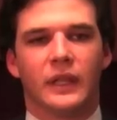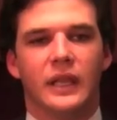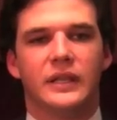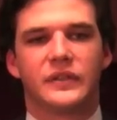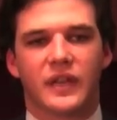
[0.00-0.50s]

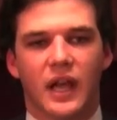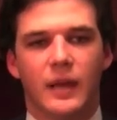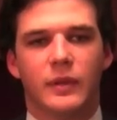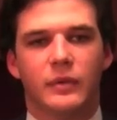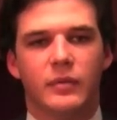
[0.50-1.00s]
It is
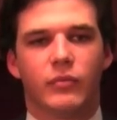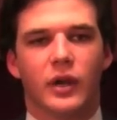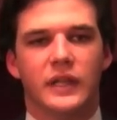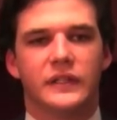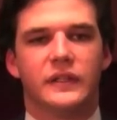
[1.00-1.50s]
time that we
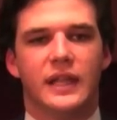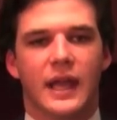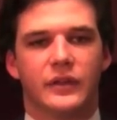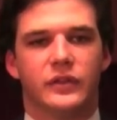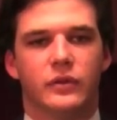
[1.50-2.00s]
embrace the
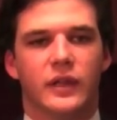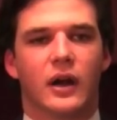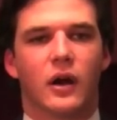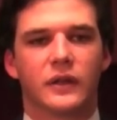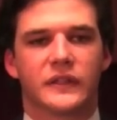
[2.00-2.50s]
attitude
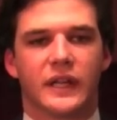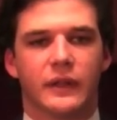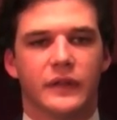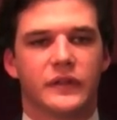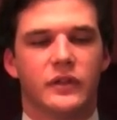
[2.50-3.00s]
that our
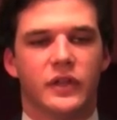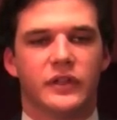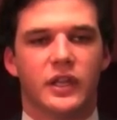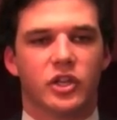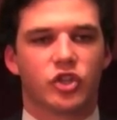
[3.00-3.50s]
silence
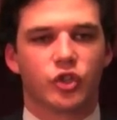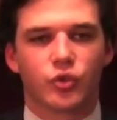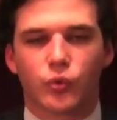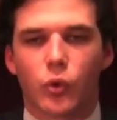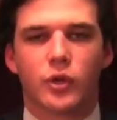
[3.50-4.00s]
does an
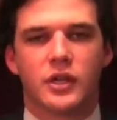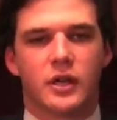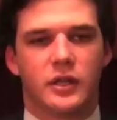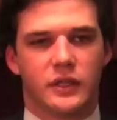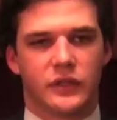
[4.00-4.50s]

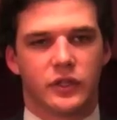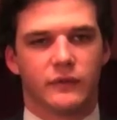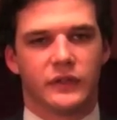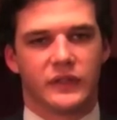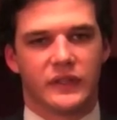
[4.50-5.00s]
extraordinary
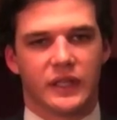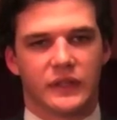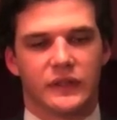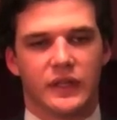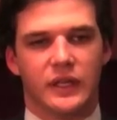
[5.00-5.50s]
disservice to
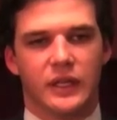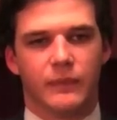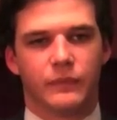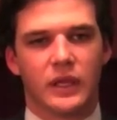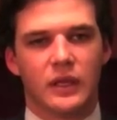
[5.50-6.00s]
Texas
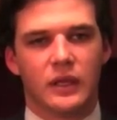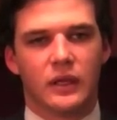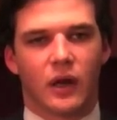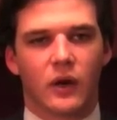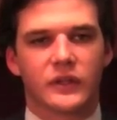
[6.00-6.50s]
A&M.
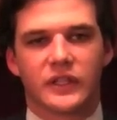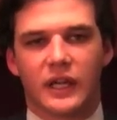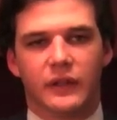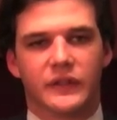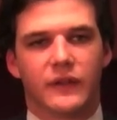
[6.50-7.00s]
Our
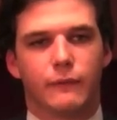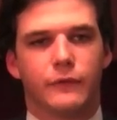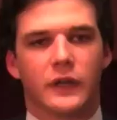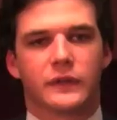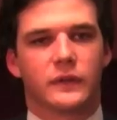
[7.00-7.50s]
silence
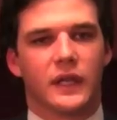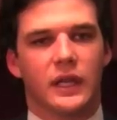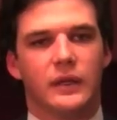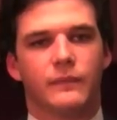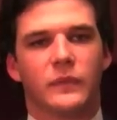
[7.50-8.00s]
fosters
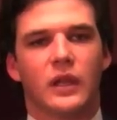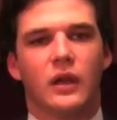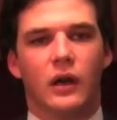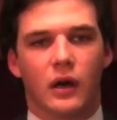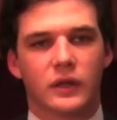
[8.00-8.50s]
hate.
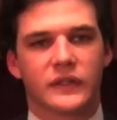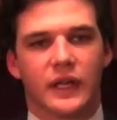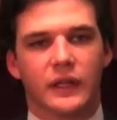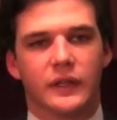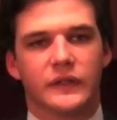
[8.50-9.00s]
Our
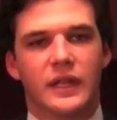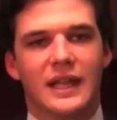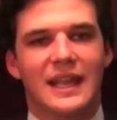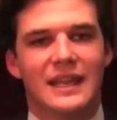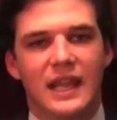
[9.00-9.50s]
silence
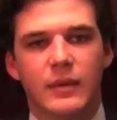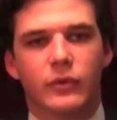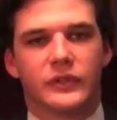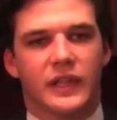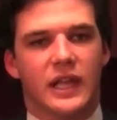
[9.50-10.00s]

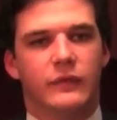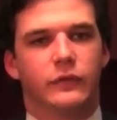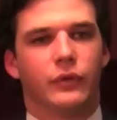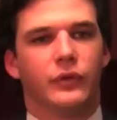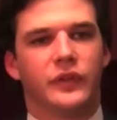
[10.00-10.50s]
enables the
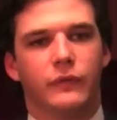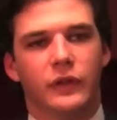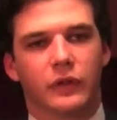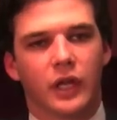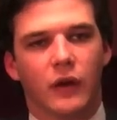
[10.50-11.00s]
hateful to
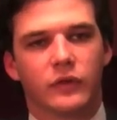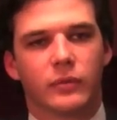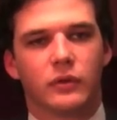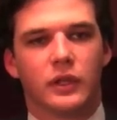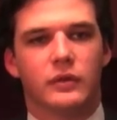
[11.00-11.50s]
feel
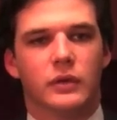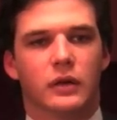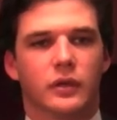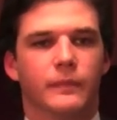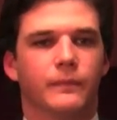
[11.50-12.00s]
comfortable and
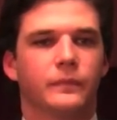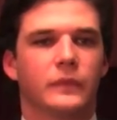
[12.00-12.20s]
welcome.